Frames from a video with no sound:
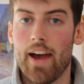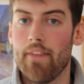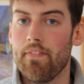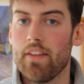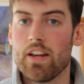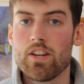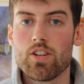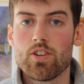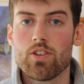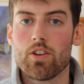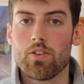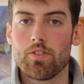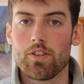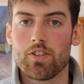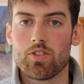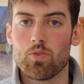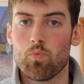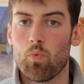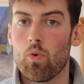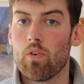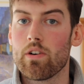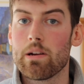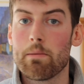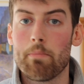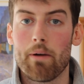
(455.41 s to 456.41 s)
And then you don't need to
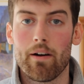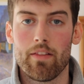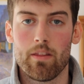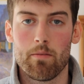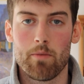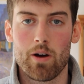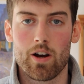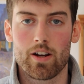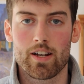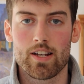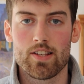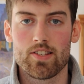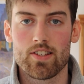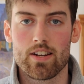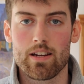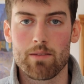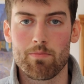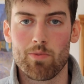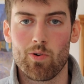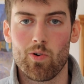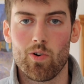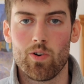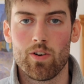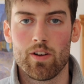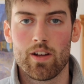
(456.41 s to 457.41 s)
worry about the markets
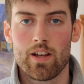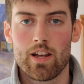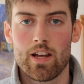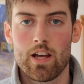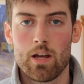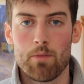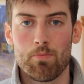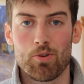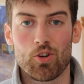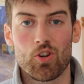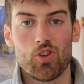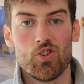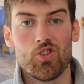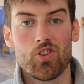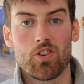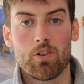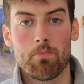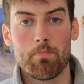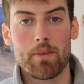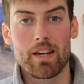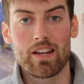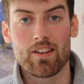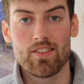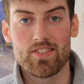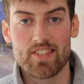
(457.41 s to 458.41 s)
anymore, because you can
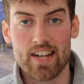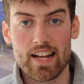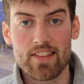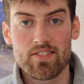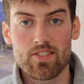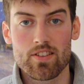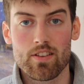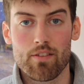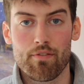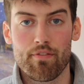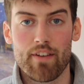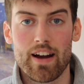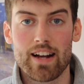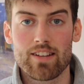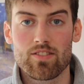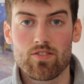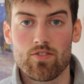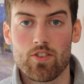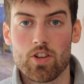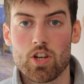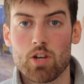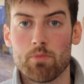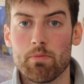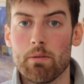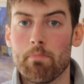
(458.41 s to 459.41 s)
be content in the fact
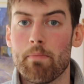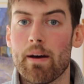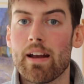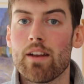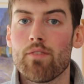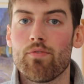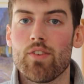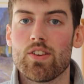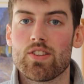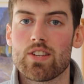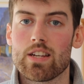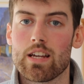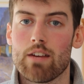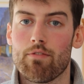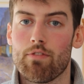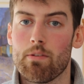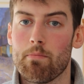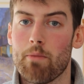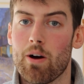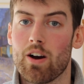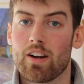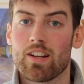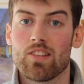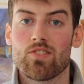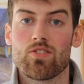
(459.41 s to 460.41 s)
that you'll be benefiting if the
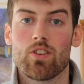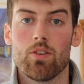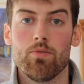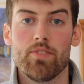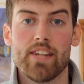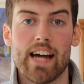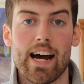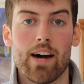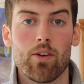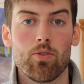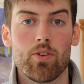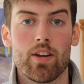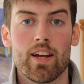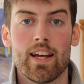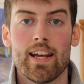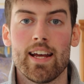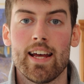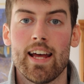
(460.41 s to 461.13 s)
markets go down,